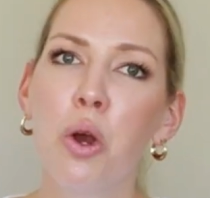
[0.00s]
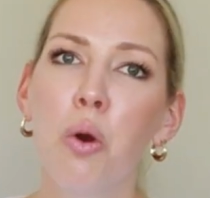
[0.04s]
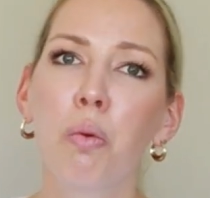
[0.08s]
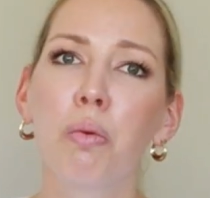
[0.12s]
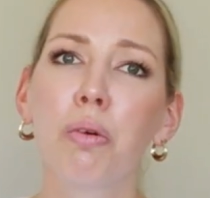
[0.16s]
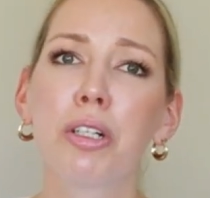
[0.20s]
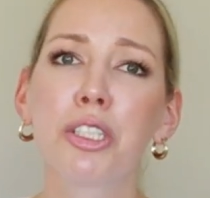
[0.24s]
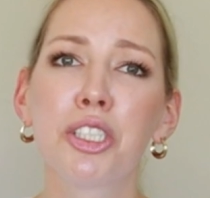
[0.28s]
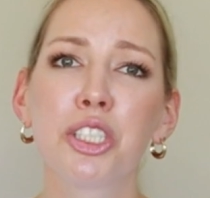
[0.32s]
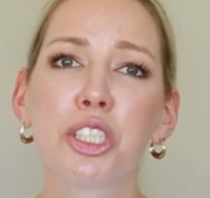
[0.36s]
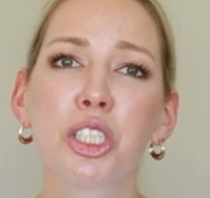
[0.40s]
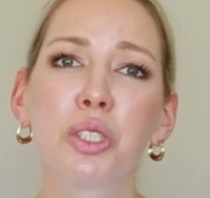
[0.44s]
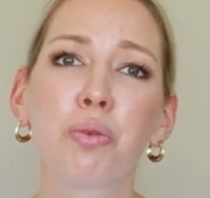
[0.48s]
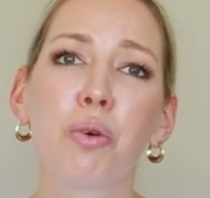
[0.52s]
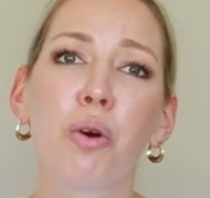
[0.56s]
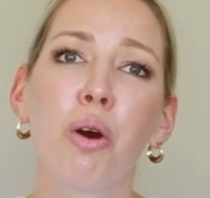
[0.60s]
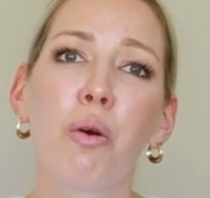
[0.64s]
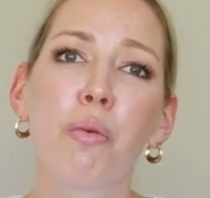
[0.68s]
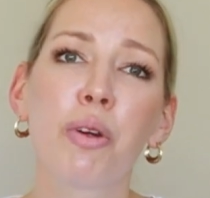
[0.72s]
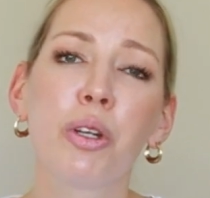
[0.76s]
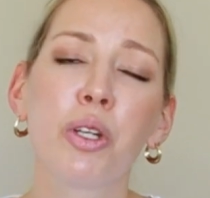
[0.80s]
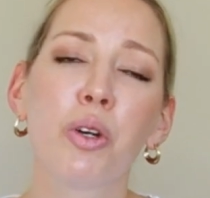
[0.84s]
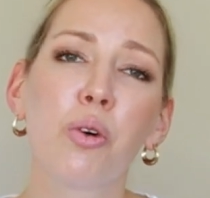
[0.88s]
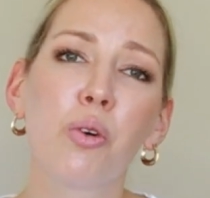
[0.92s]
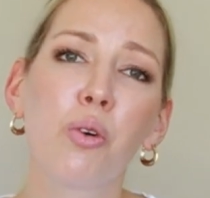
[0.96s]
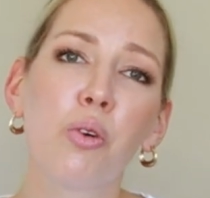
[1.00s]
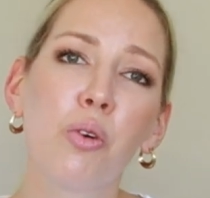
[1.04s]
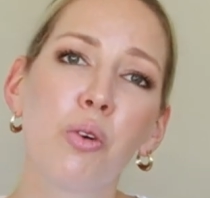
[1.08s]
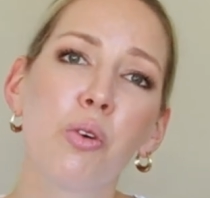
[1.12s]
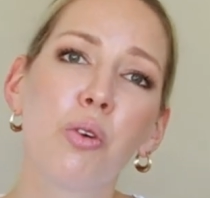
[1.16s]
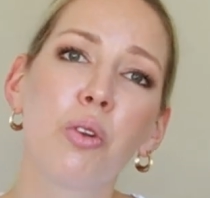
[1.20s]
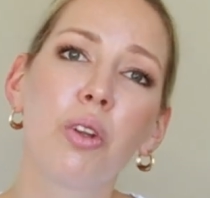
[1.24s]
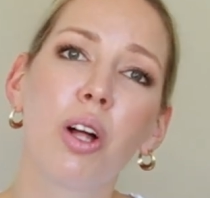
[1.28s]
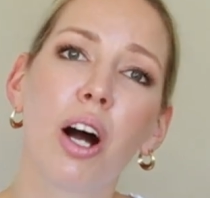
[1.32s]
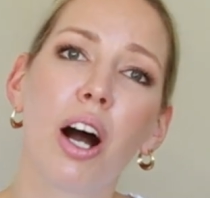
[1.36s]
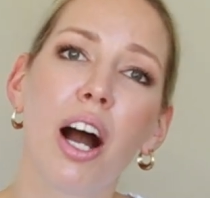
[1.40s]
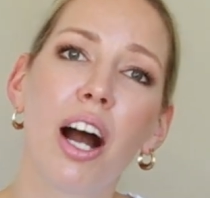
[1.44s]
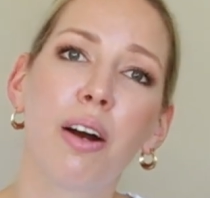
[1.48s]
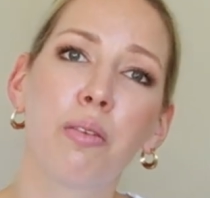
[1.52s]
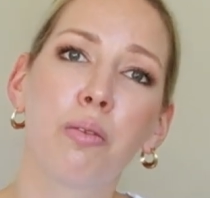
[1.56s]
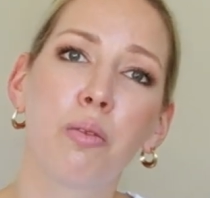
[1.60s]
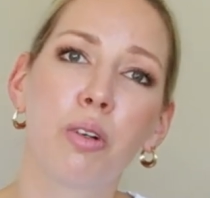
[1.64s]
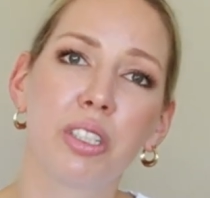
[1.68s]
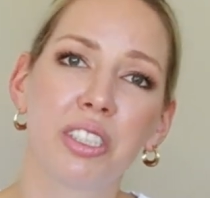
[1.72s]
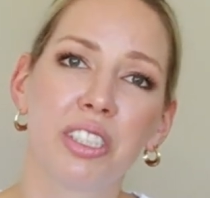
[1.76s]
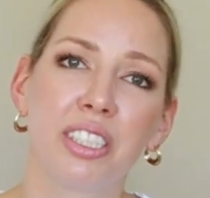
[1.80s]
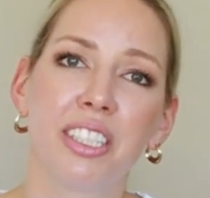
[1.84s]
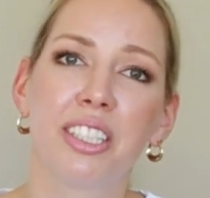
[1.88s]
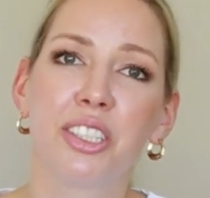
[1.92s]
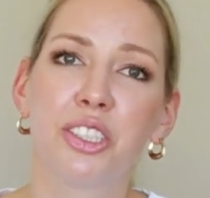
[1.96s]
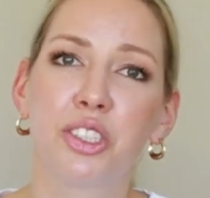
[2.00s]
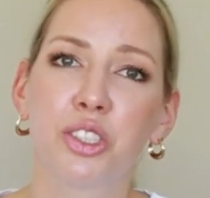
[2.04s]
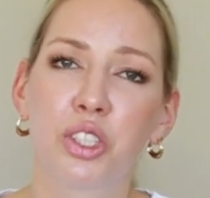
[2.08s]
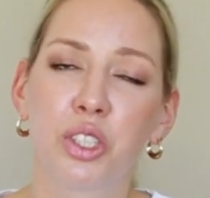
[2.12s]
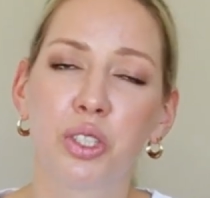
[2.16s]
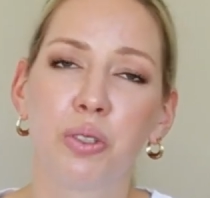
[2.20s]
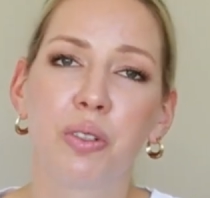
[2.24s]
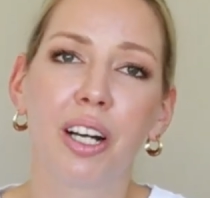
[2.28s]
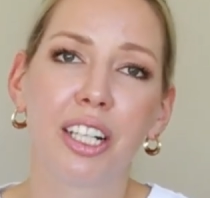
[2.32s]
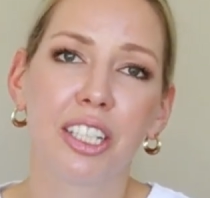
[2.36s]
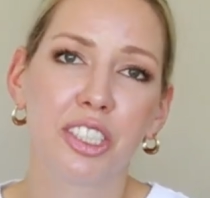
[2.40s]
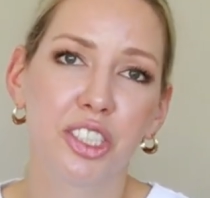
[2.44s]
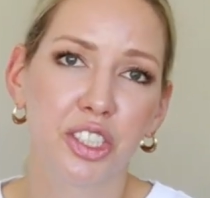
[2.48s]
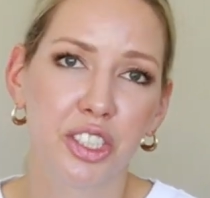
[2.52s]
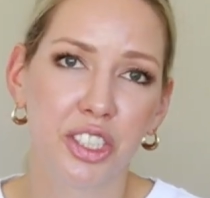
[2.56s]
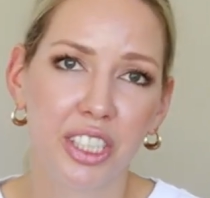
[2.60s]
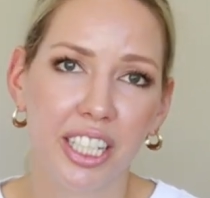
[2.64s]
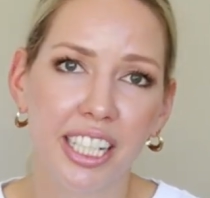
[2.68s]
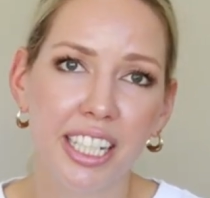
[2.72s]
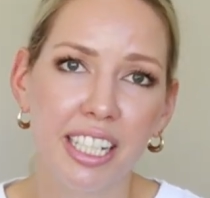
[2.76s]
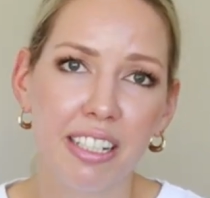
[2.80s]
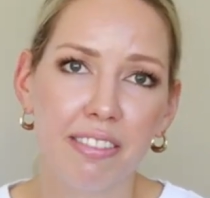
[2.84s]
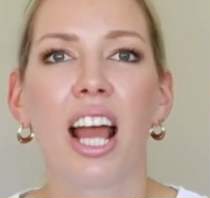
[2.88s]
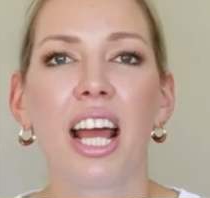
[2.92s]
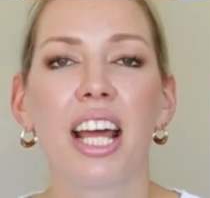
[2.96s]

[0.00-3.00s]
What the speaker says: which is what we all are wanting to achieve.